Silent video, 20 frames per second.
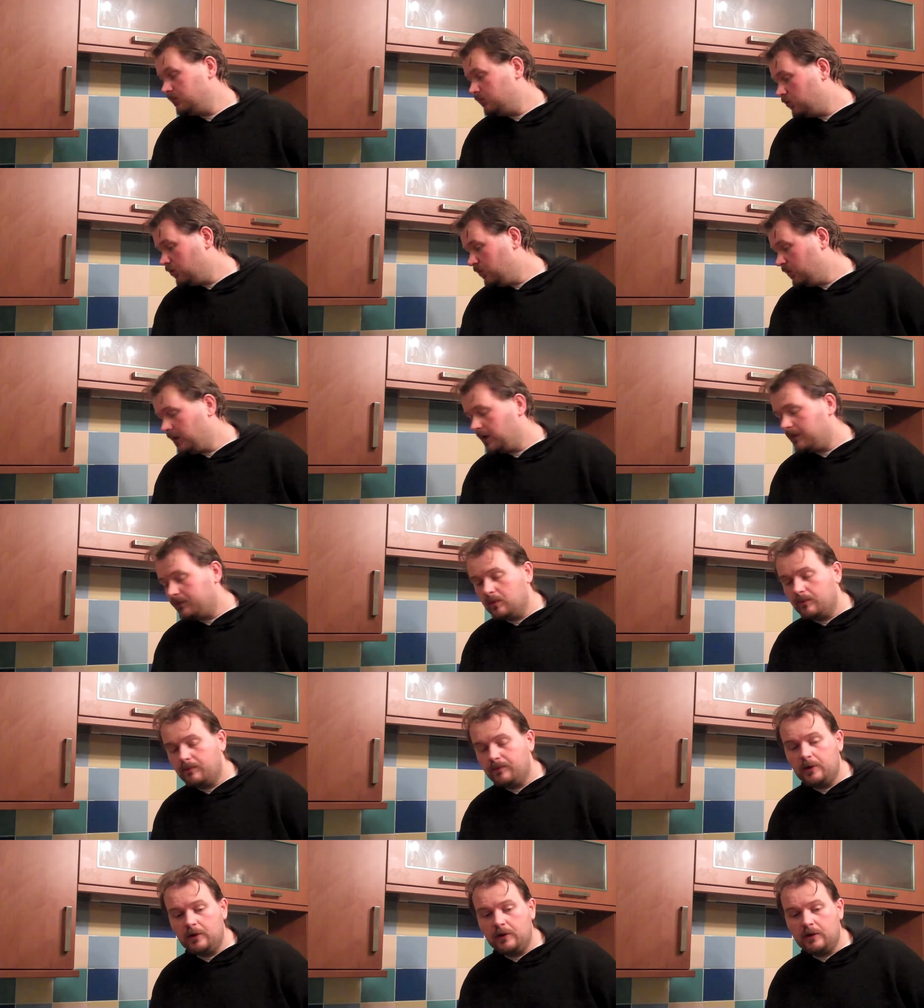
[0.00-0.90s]
Do a couple of
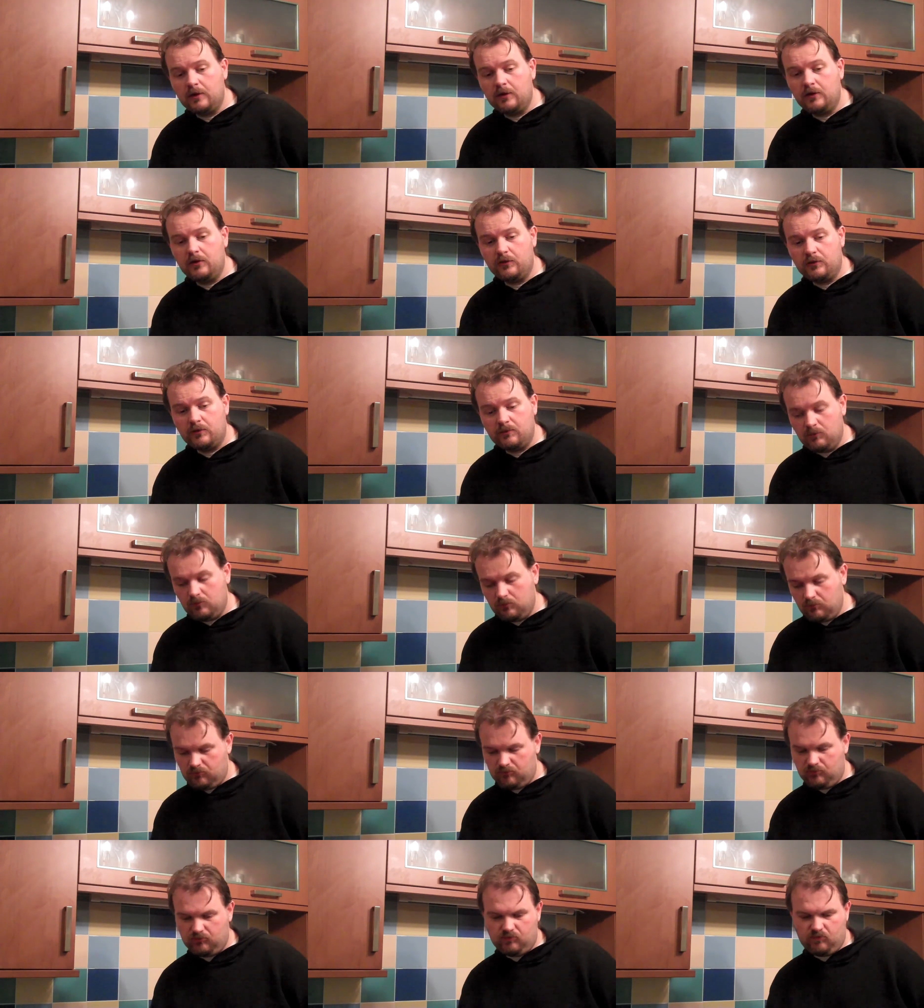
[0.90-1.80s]
burgers,
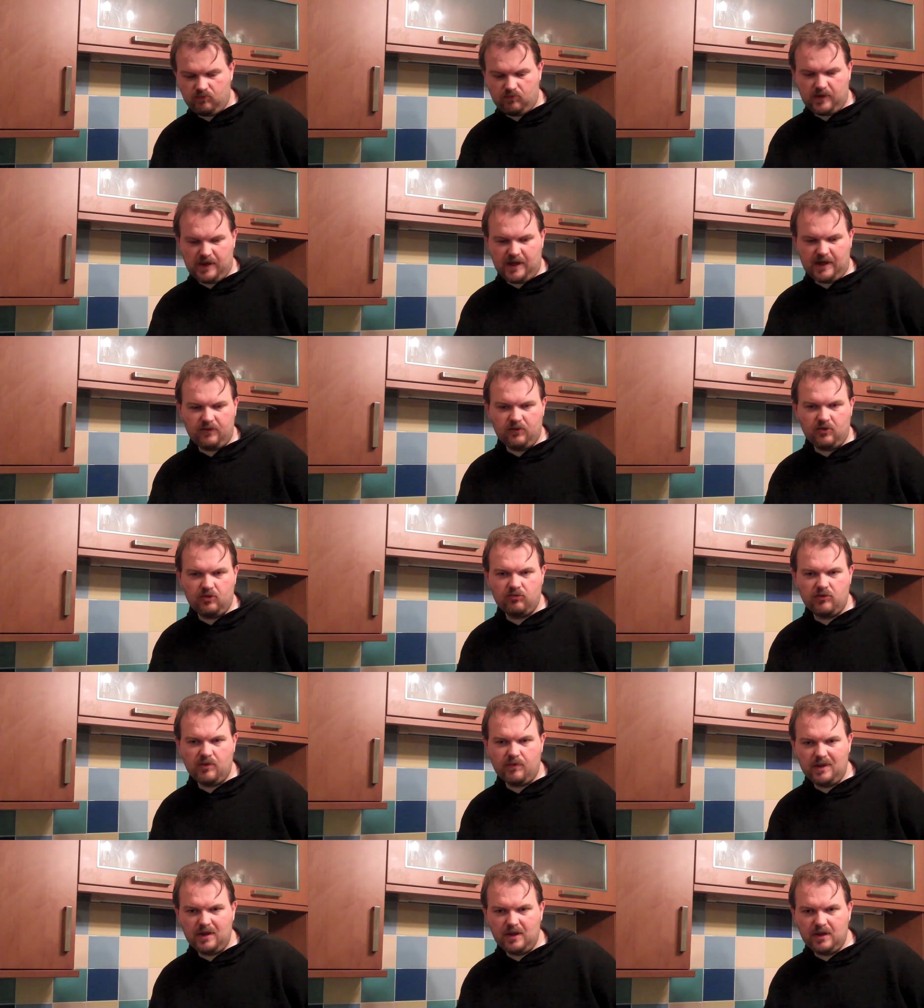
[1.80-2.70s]
get out the
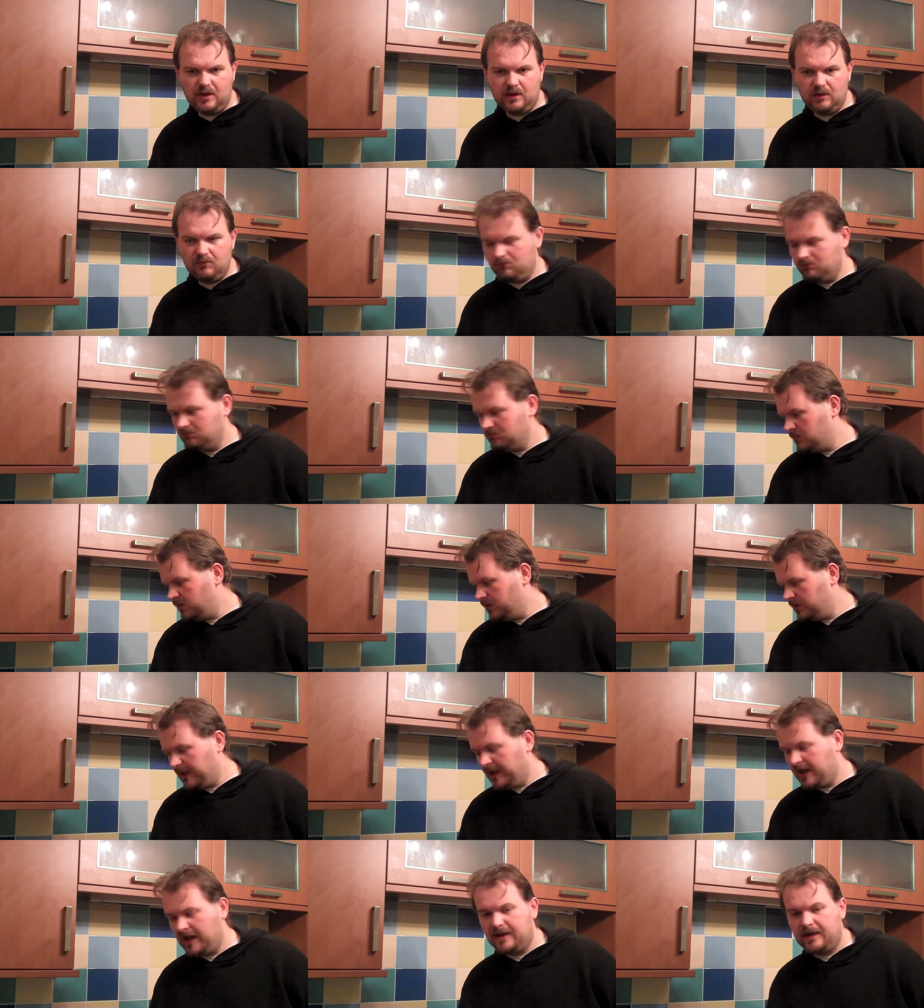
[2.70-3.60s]
dripping,
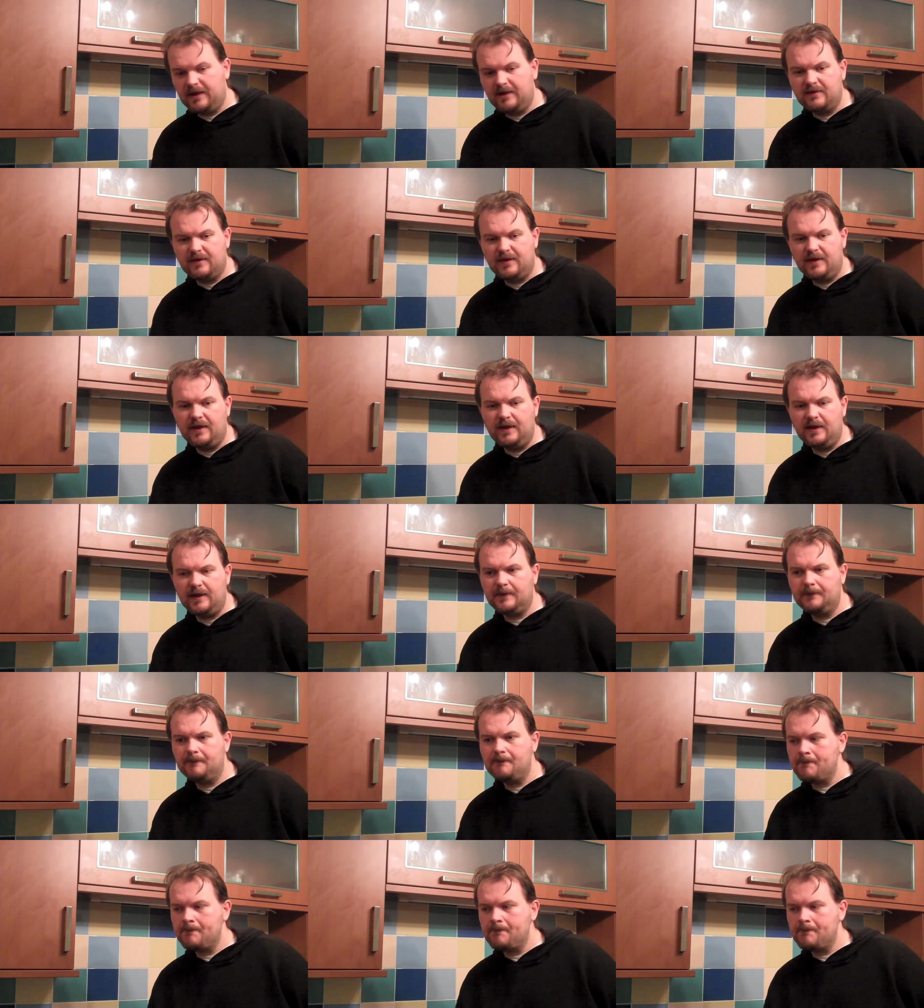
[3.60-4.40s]
add it into here.